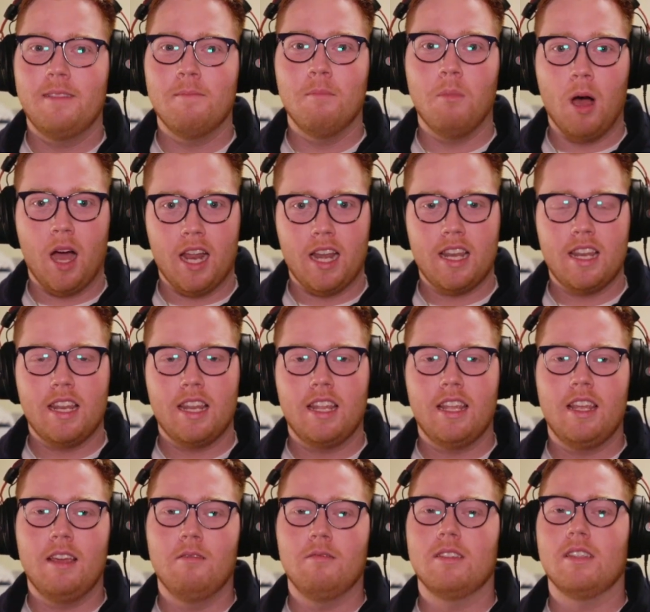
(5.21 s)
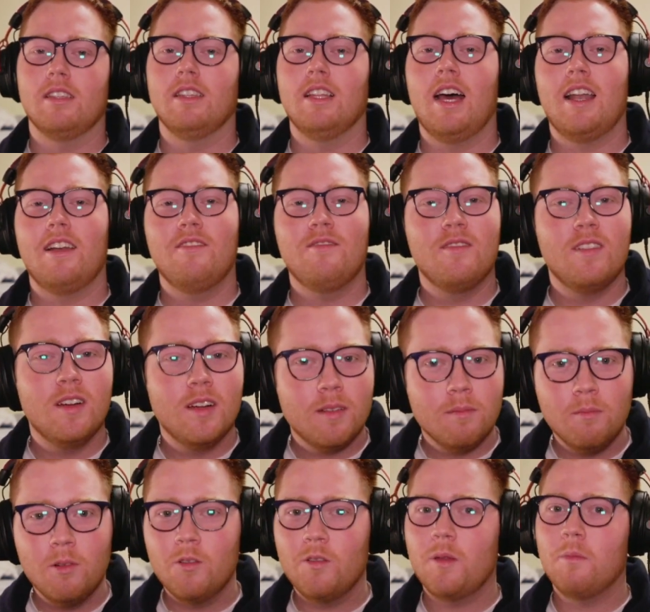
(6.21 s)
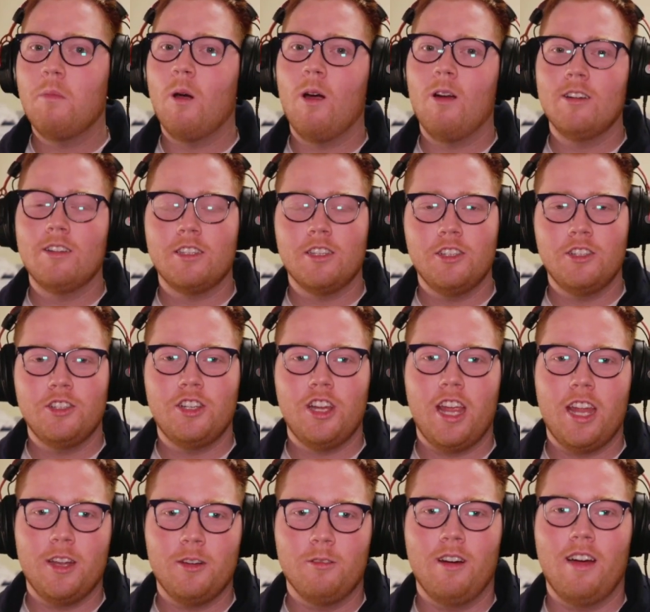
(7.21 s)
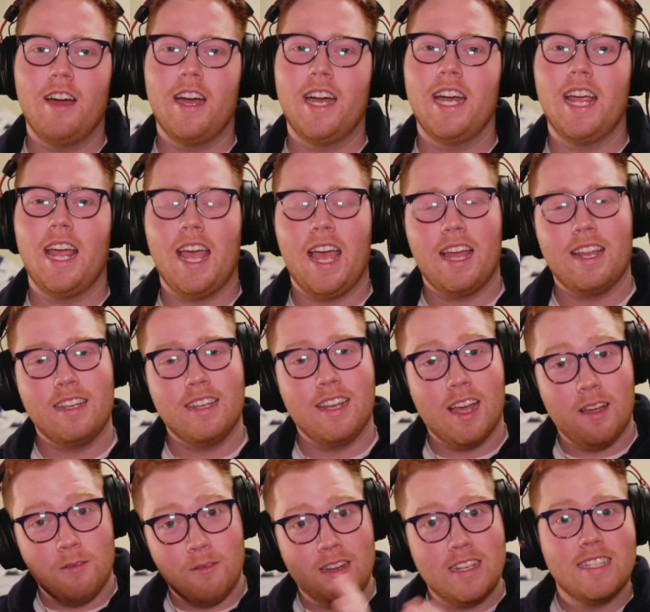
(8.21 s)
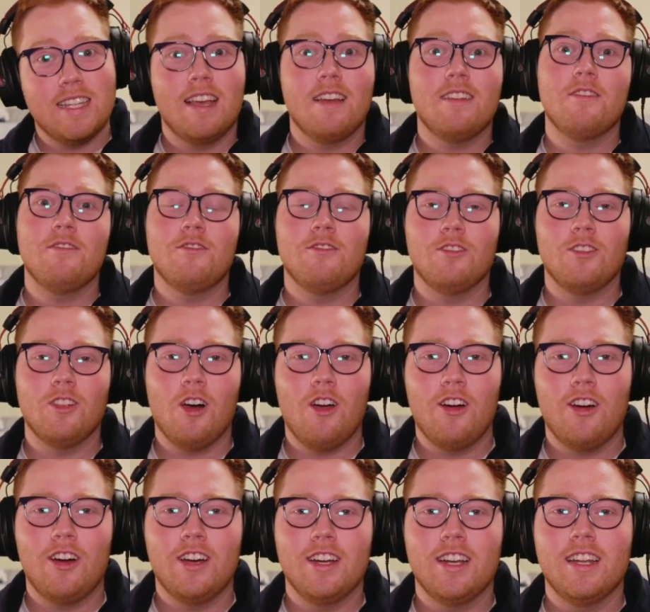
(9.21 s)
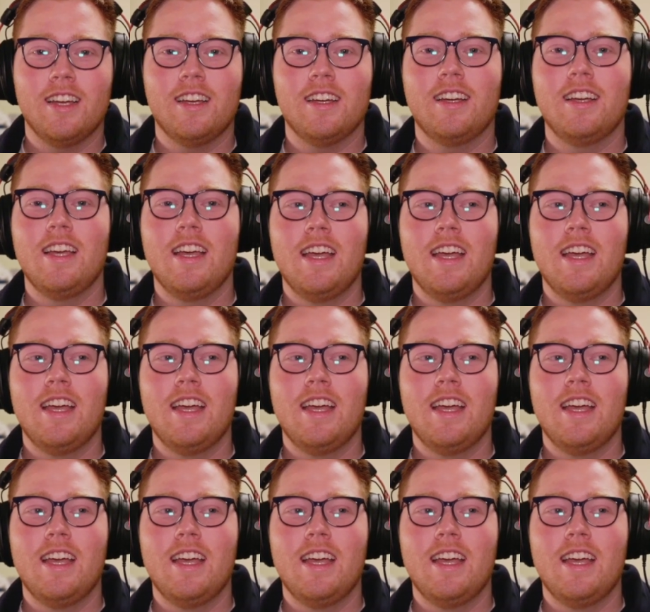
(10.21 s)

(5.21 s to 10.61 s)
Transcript: But it was a lot of moving parts in January. I had I went down to Florida.